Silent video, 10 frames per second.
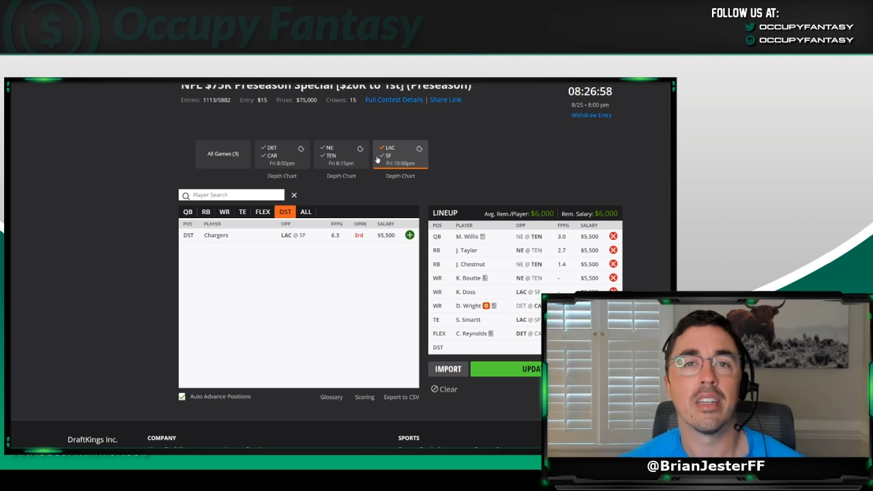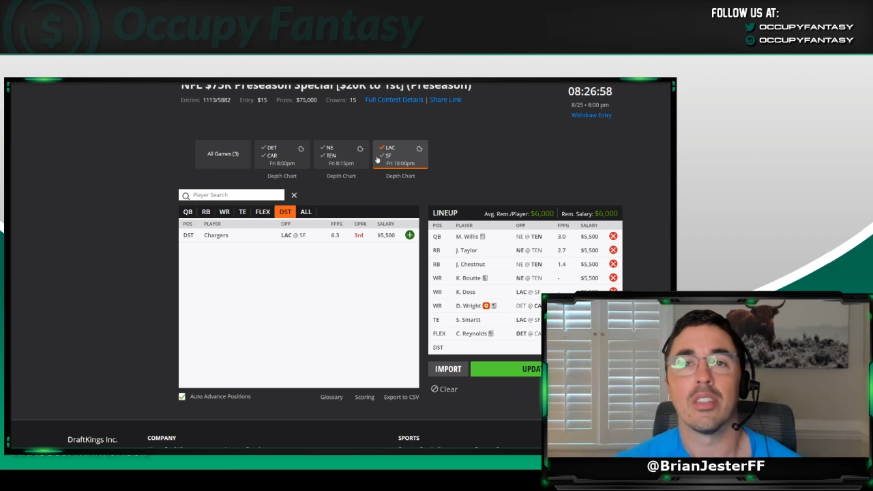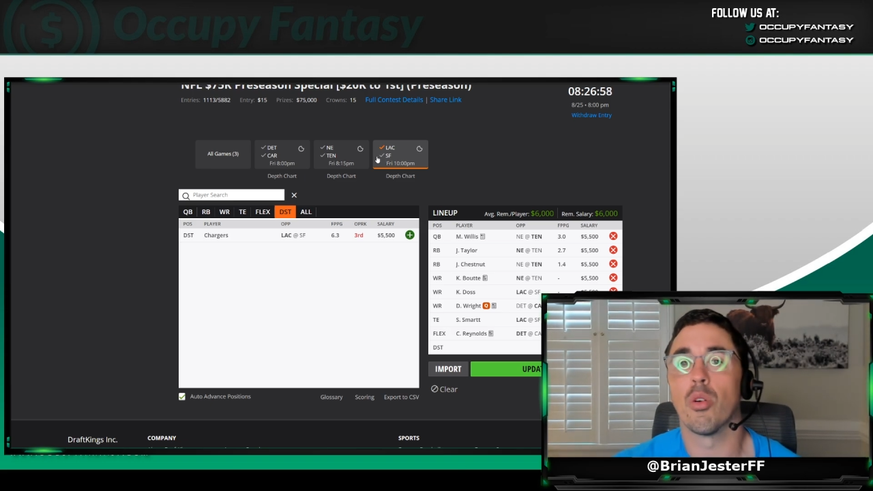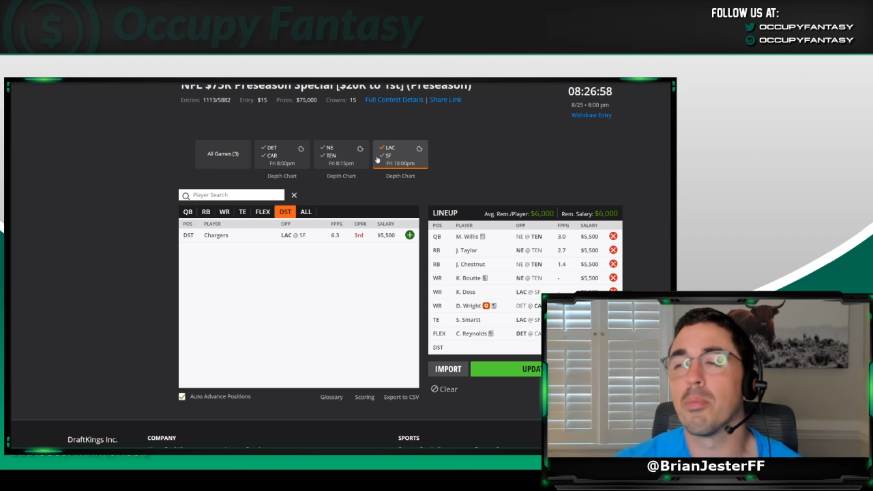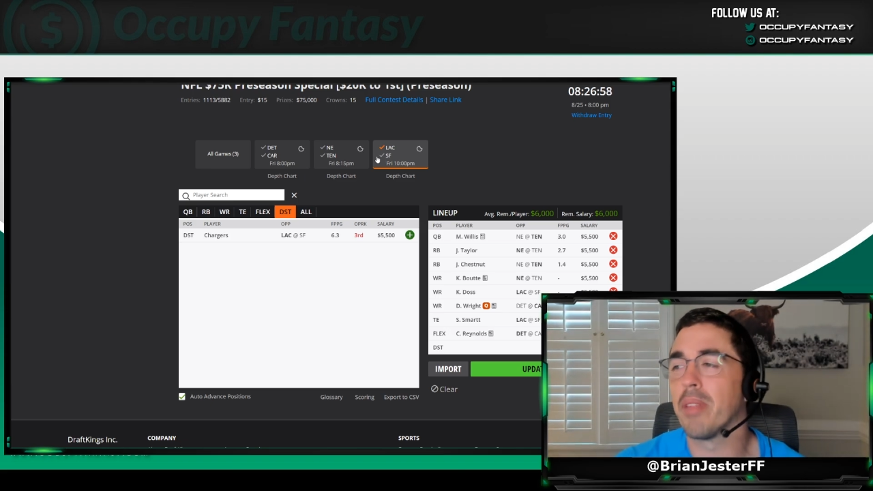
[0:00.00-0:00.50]
You
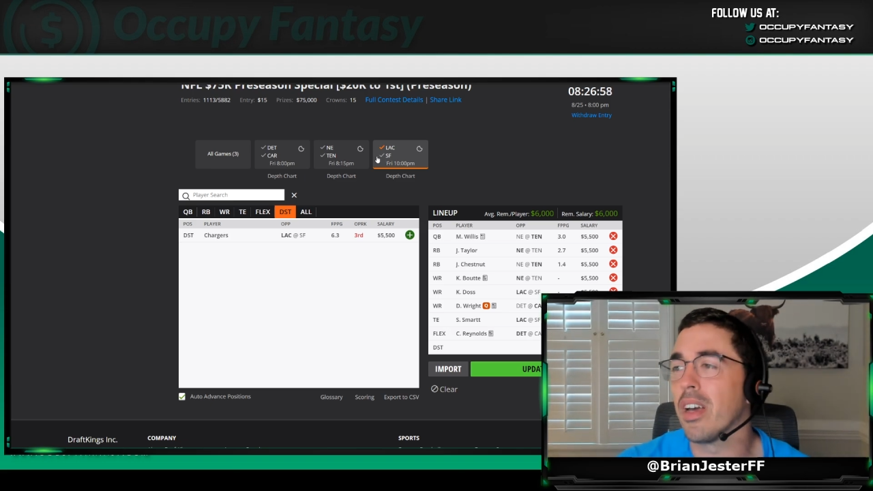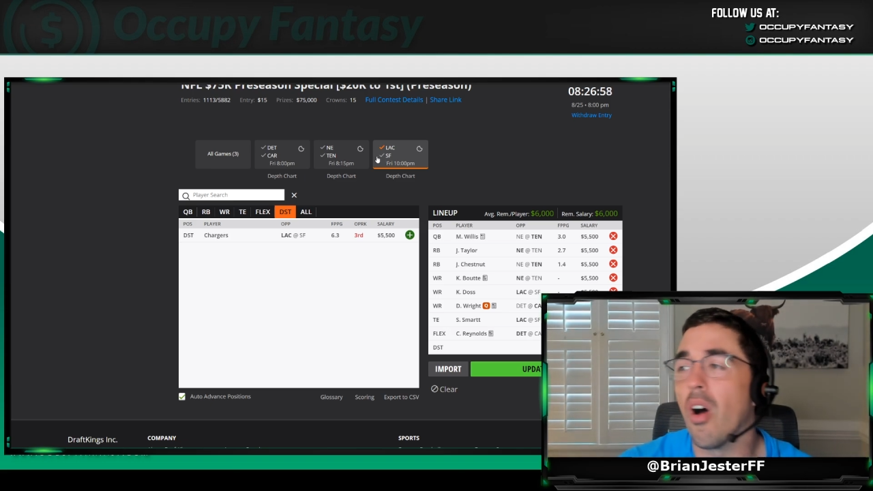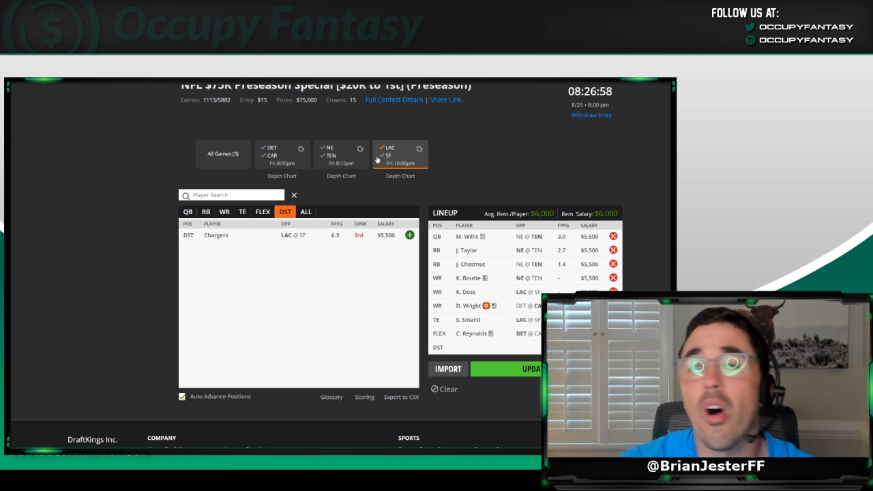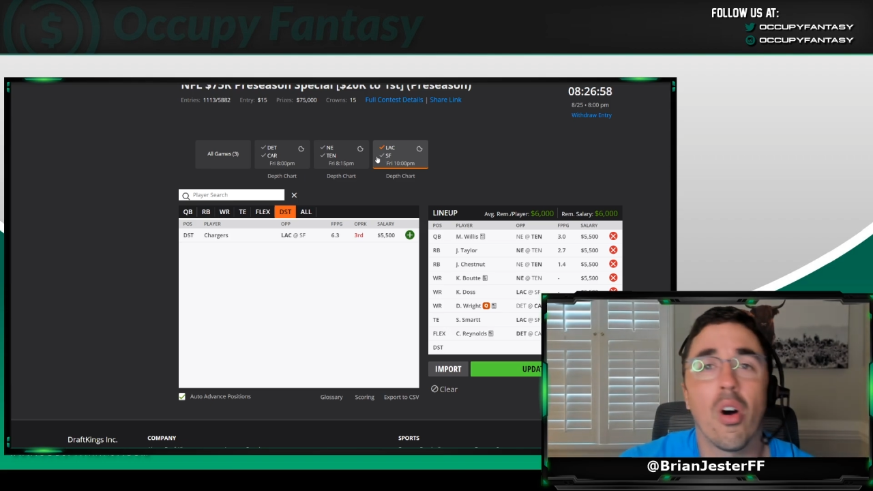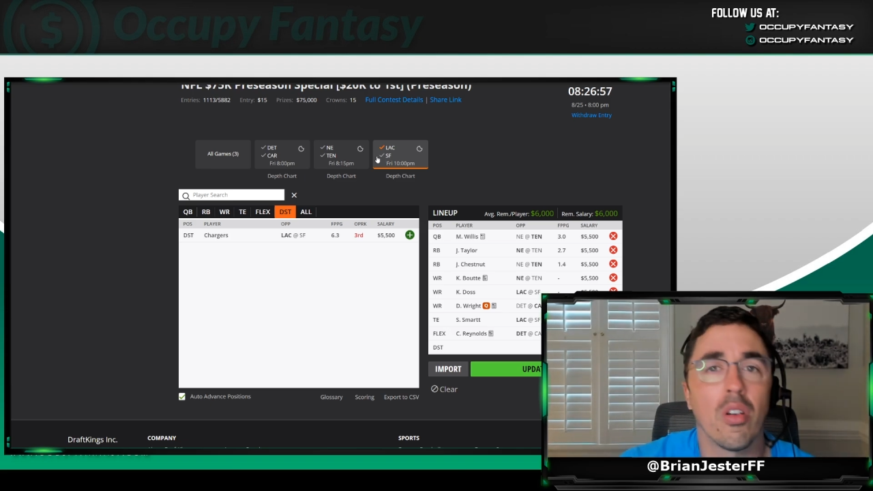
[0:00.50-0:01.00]
don't want to play
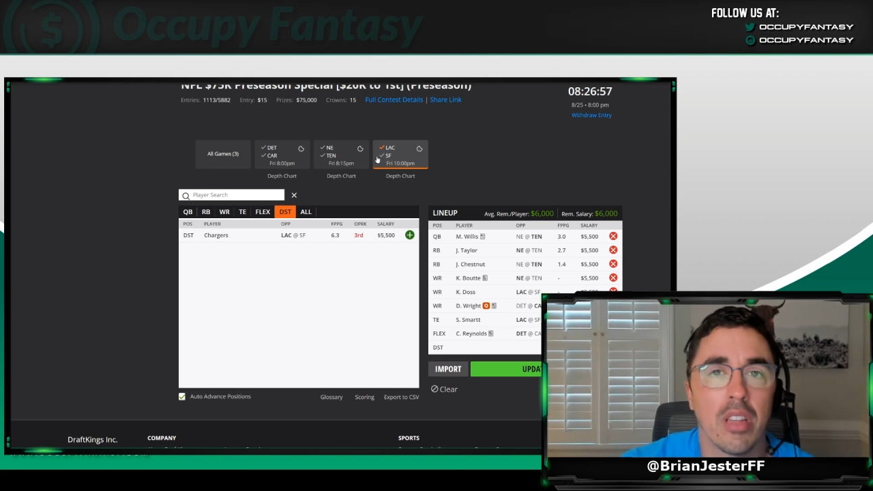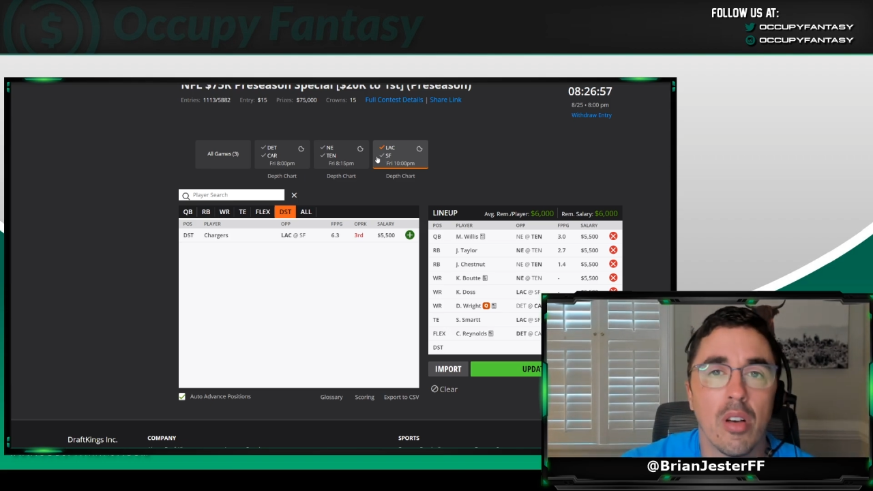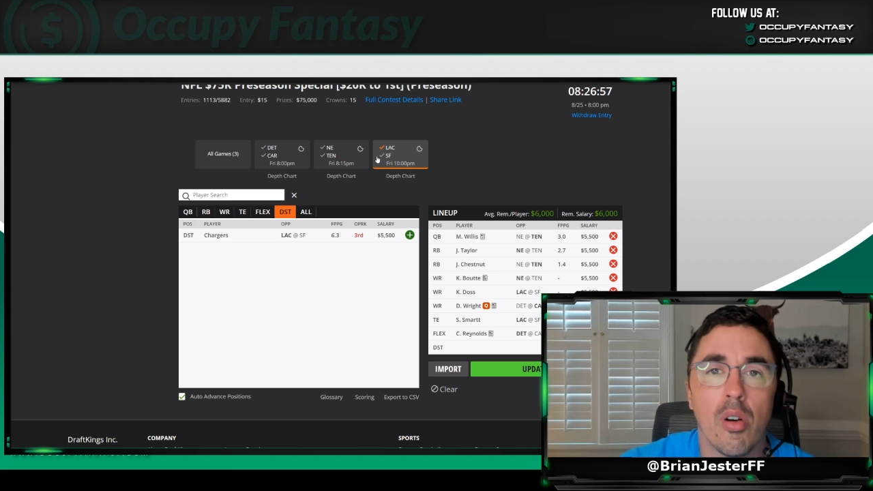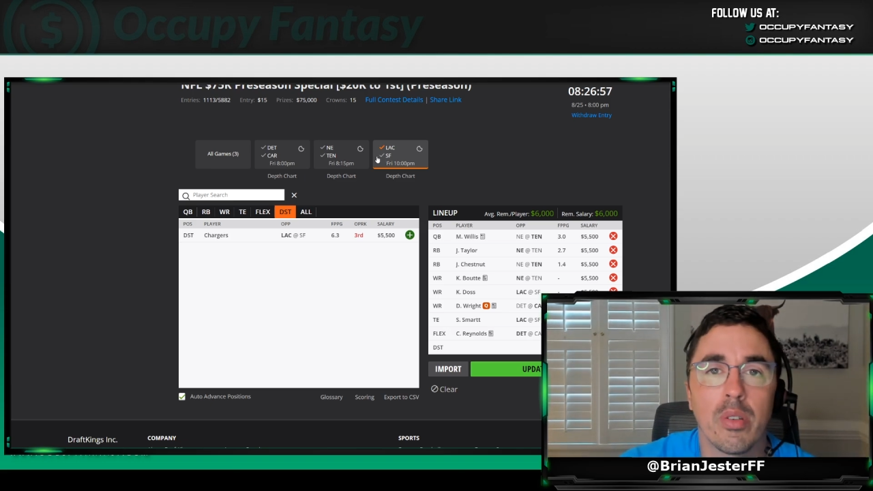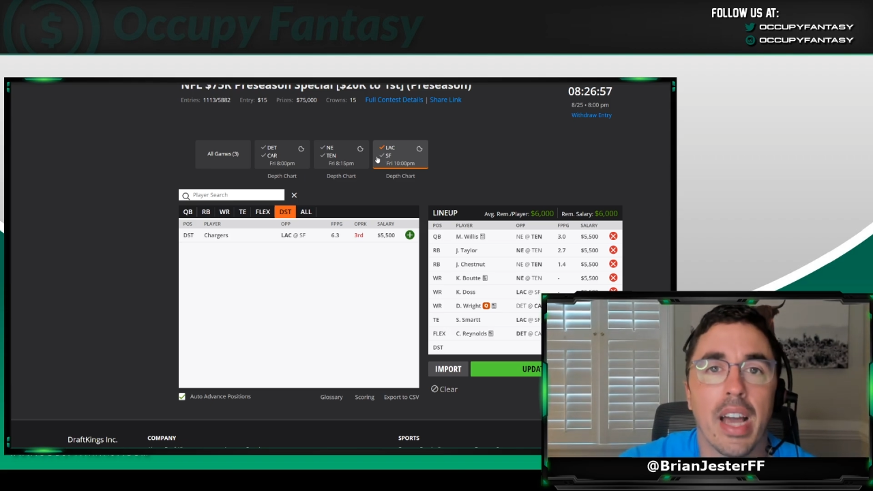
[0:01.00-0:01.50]
all
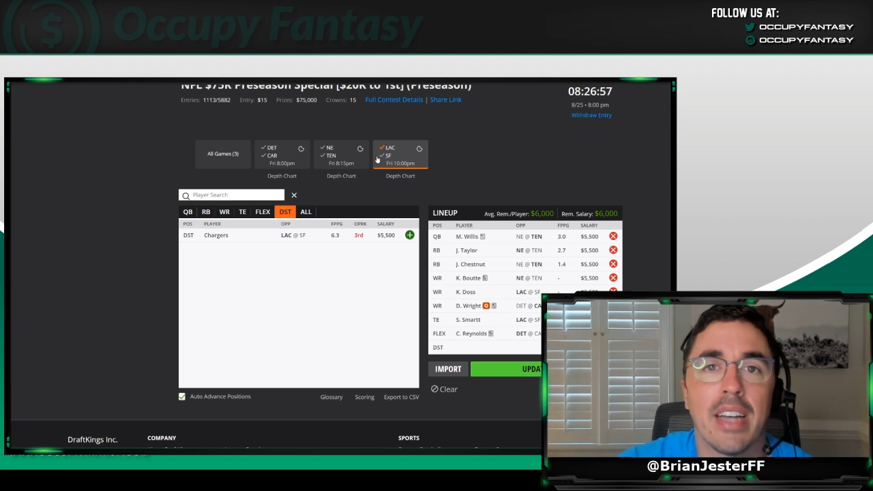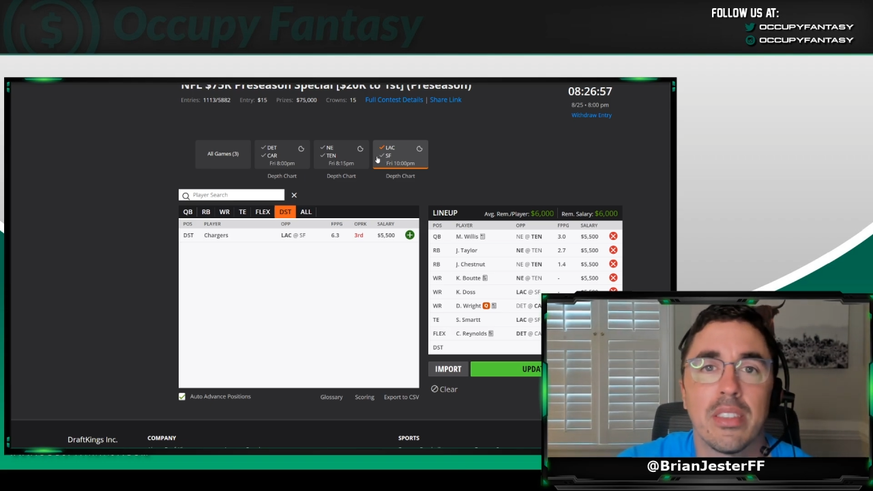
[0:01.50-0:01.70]
low owned guys